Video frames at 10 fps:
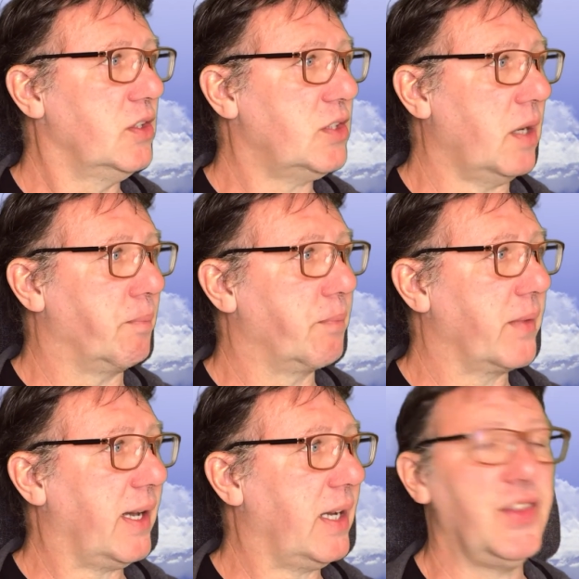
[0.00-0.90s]
So
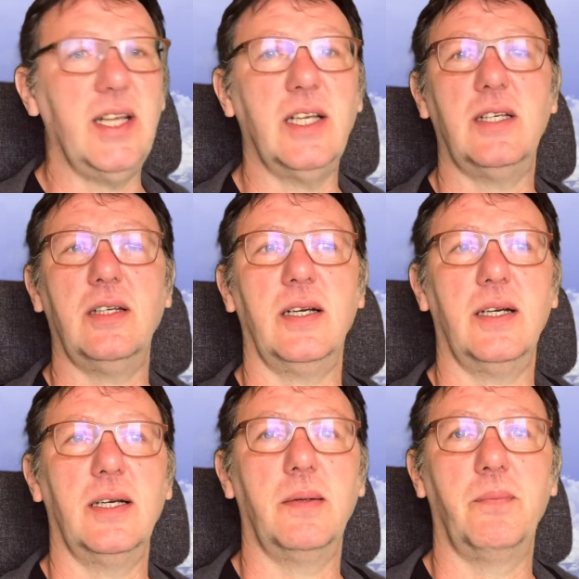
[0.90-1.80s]
I think
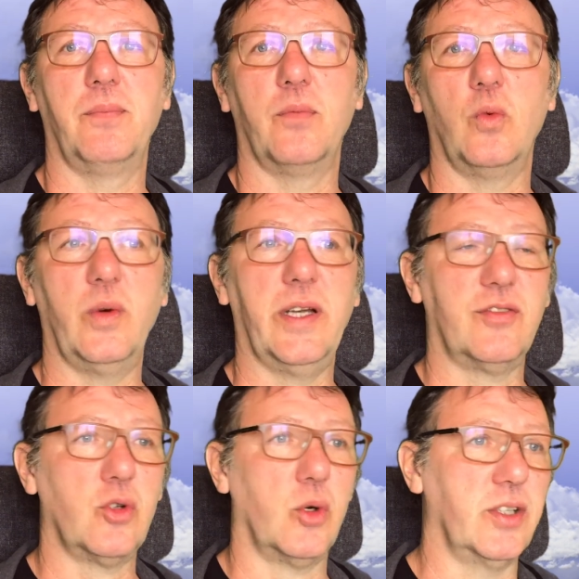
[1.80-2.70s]
we
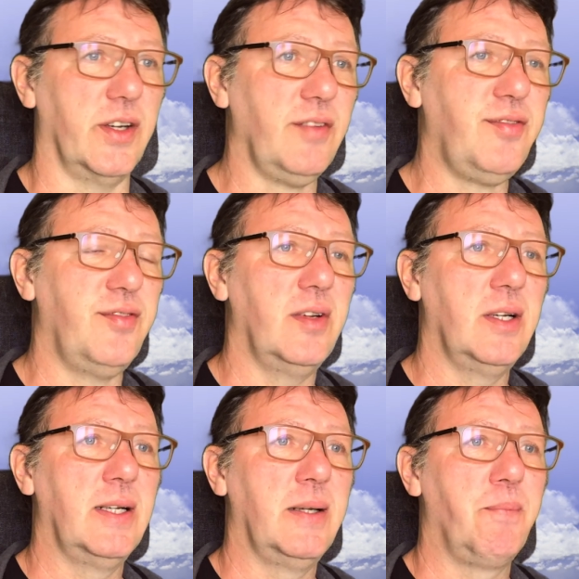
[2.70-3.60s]
have talked enough.
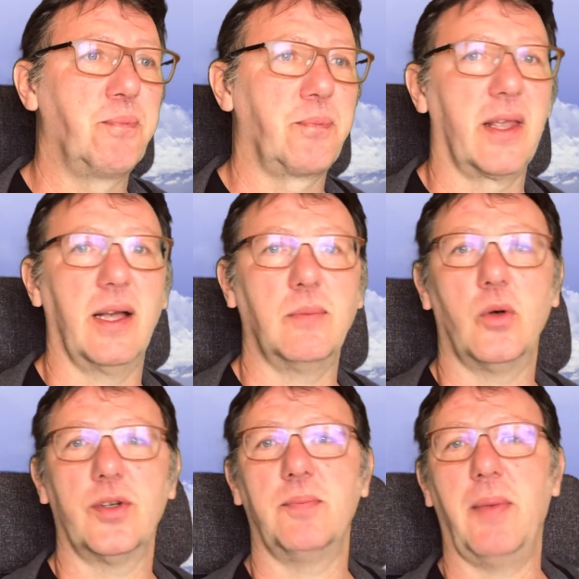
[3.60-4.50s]
I'm
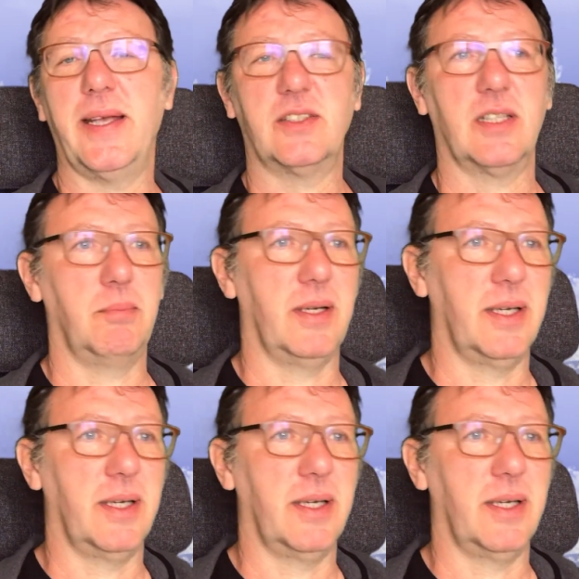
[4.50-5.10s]
gonna make some